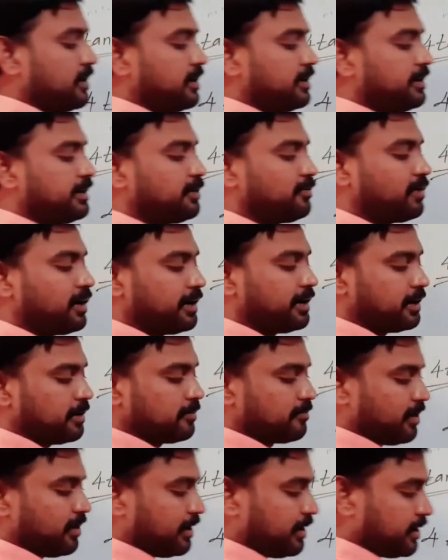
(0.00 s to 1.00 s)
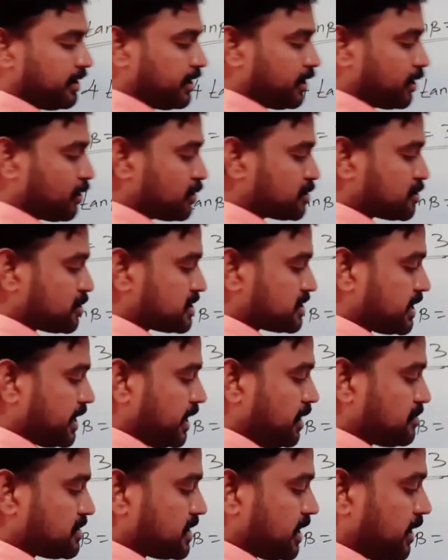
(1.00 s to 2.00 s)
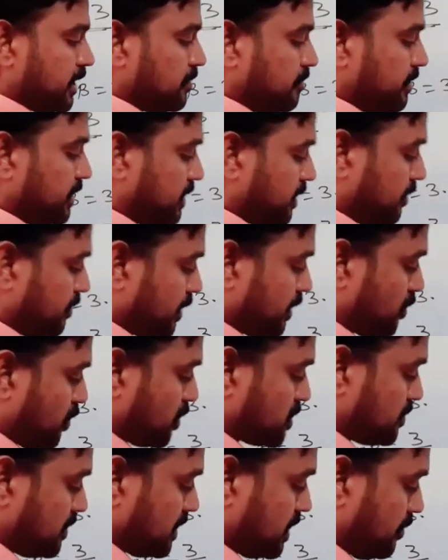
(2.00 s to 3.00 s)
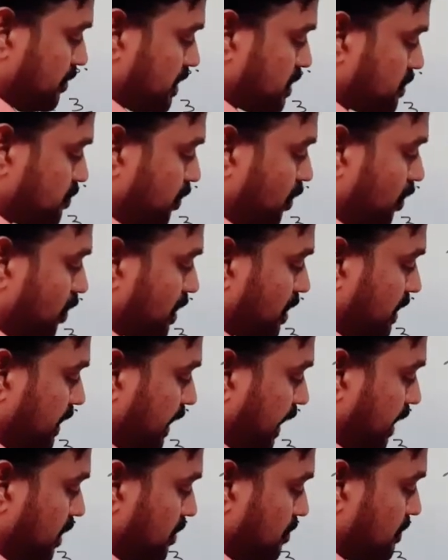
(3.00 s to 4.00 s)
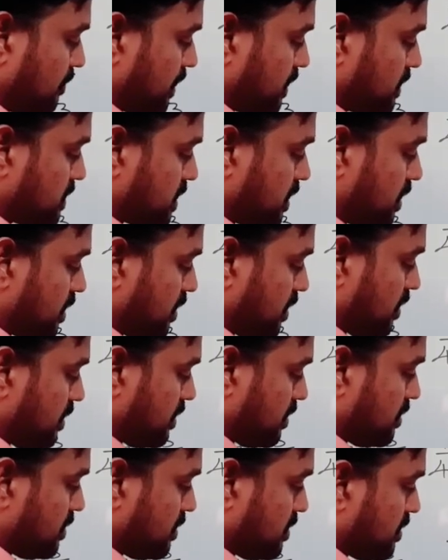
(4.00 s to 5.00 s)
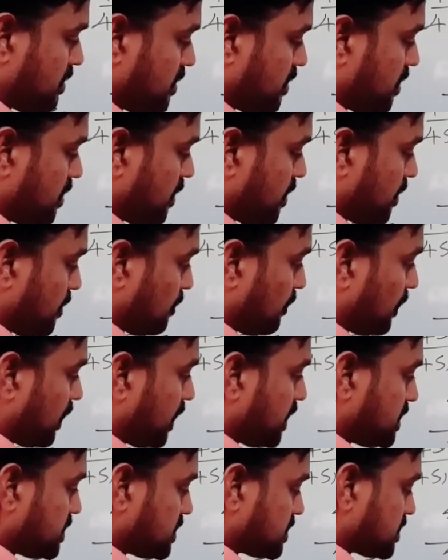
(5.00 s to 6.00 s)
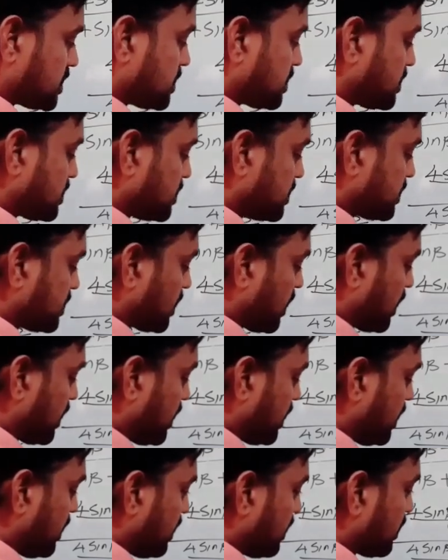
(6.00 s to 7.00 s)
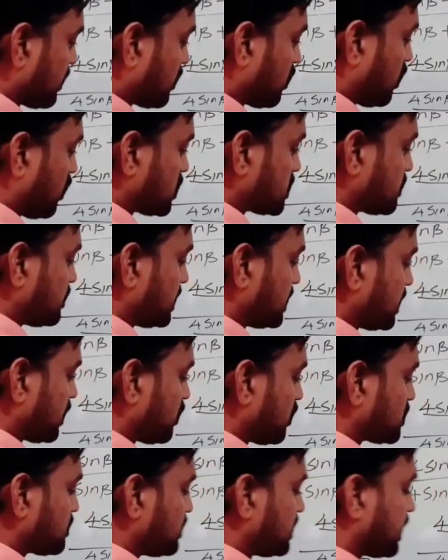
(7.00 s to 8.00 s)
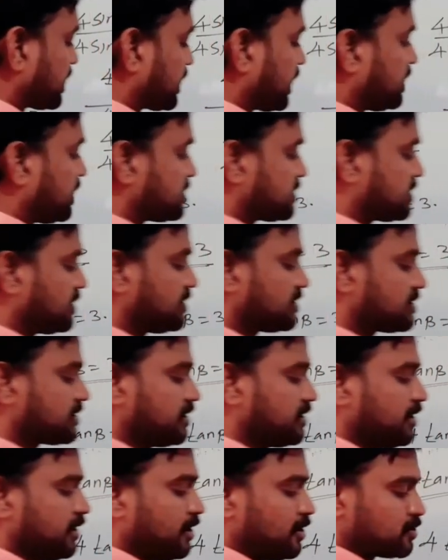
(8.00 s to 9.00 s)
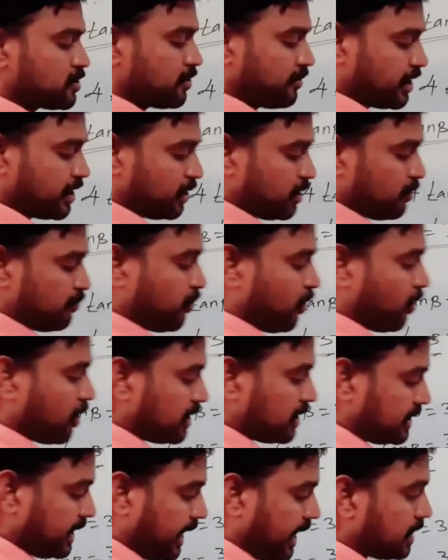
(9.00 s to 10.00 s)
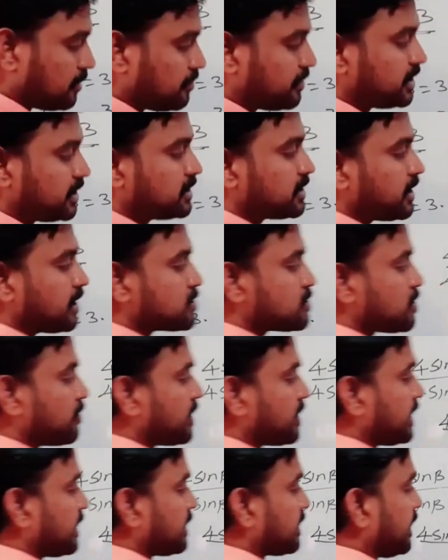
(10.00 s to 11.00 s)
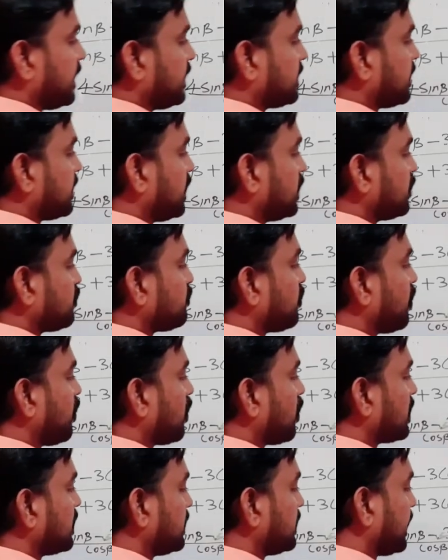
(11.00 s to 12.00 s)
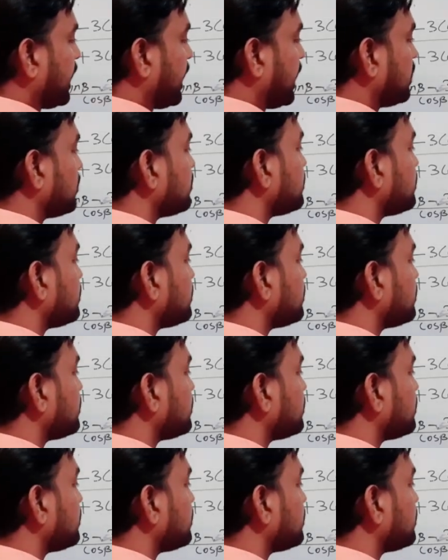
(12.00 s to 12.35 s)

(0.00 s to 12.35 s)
divided by, here also same sin beta by cos beta means 4 tan beta plus 3 cos beta cancelled. So we got 4 tan beta. So we can write that 4 tan